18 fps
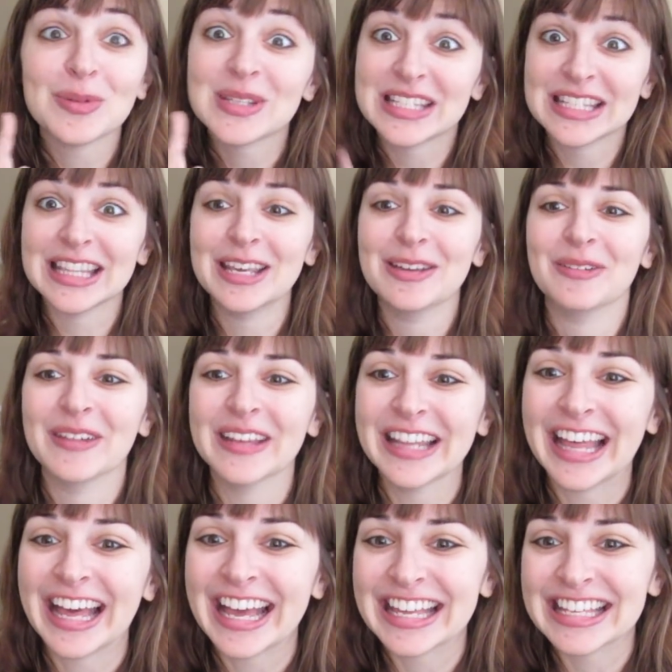recently
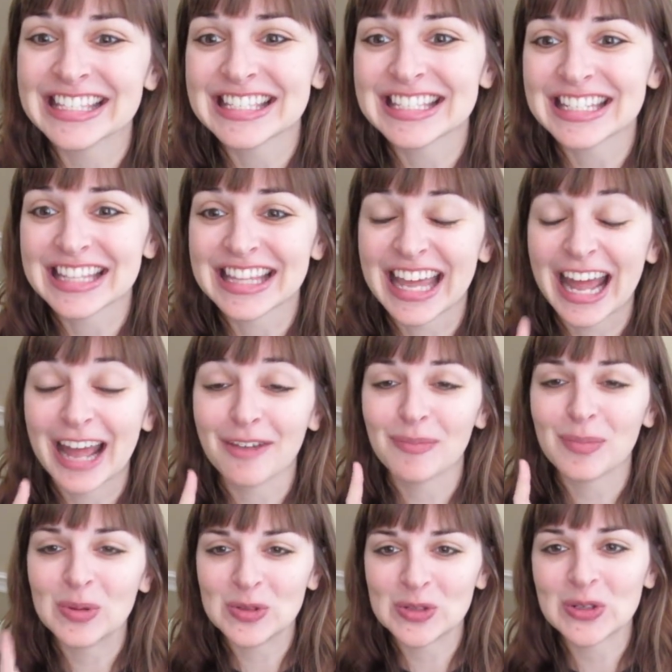realized that
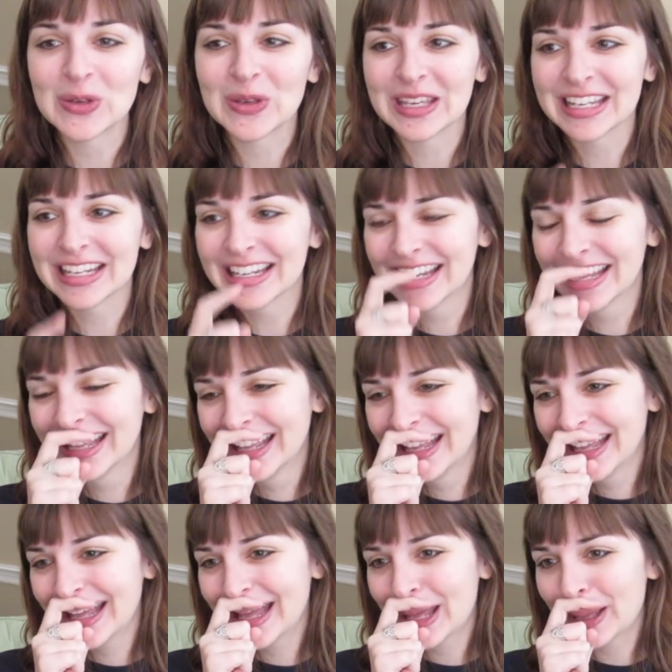I've been doing
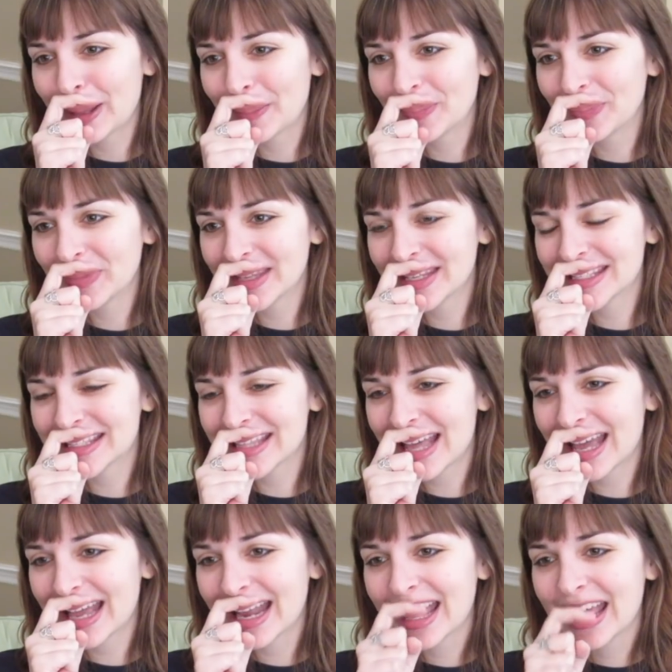um, is
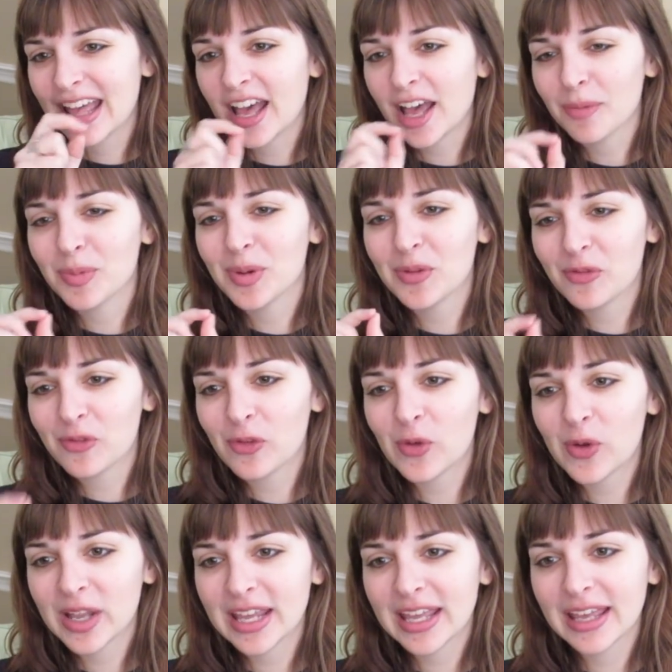that I've been
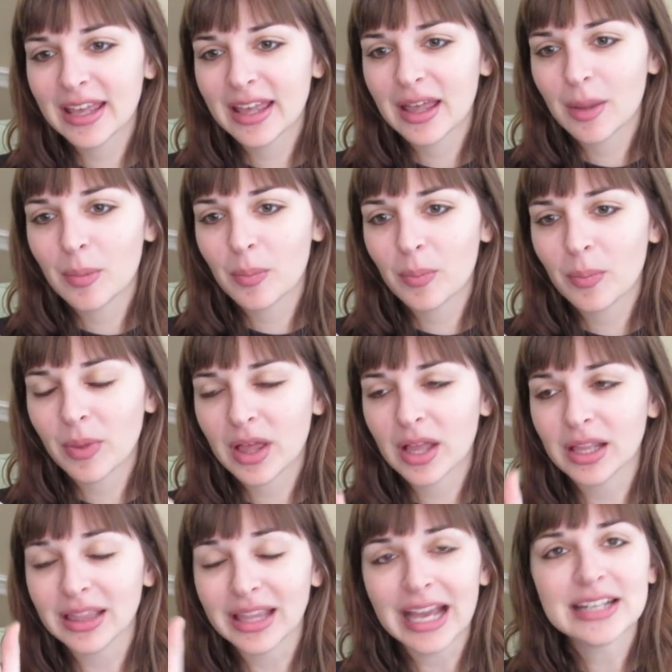avoiding
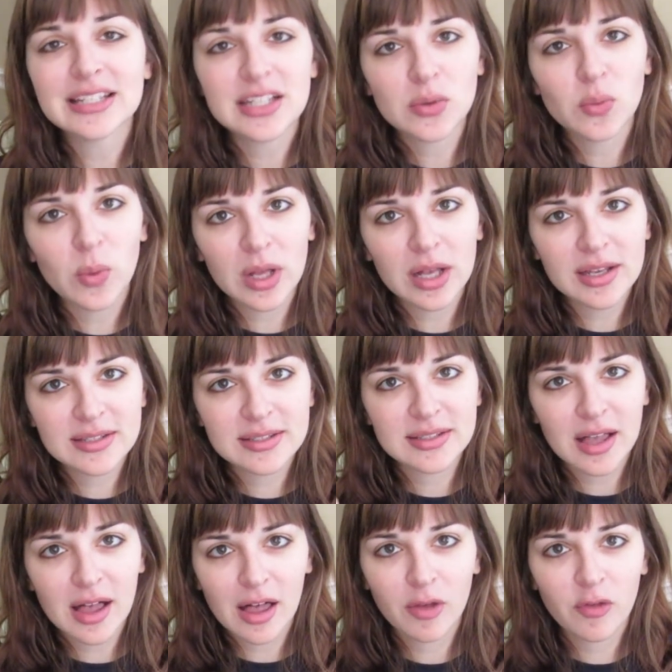collected
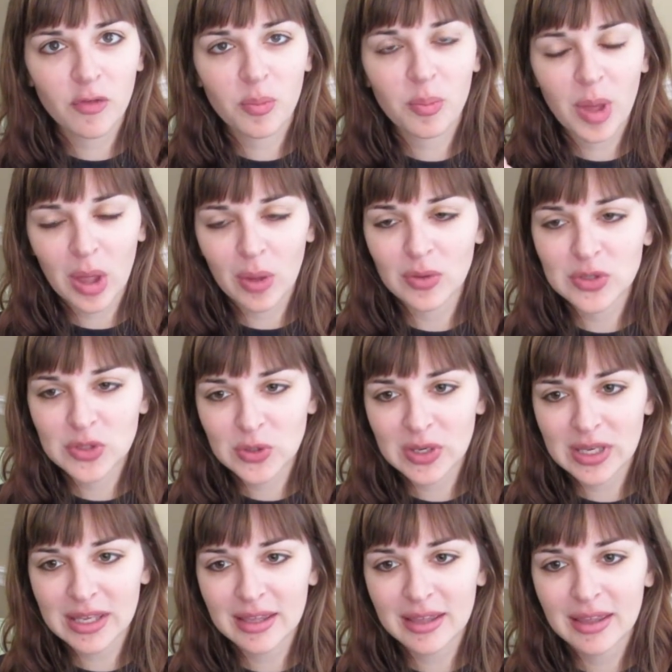works of
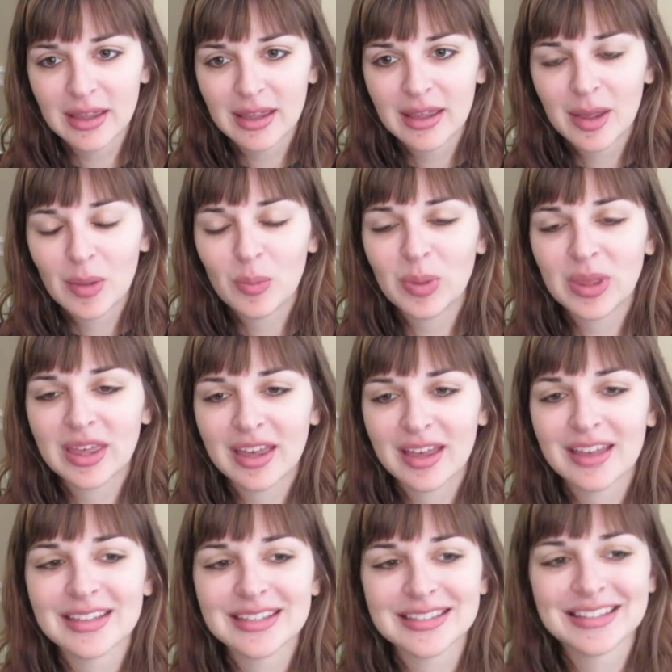poetry
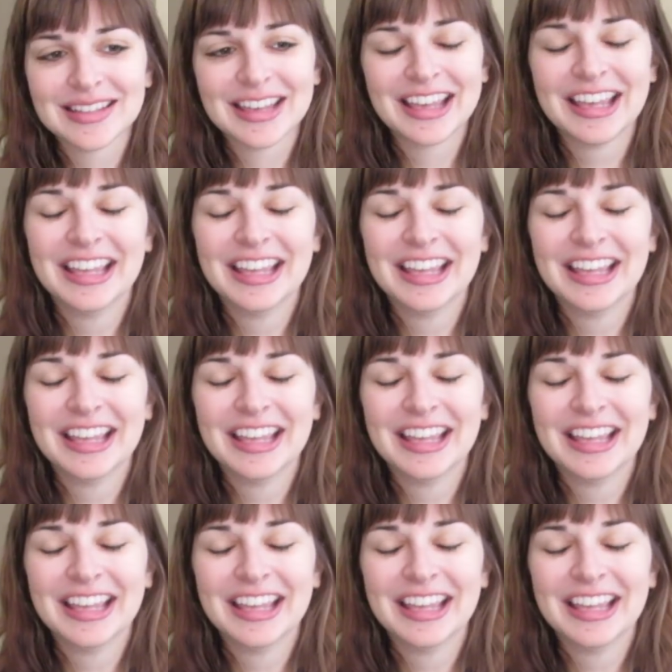because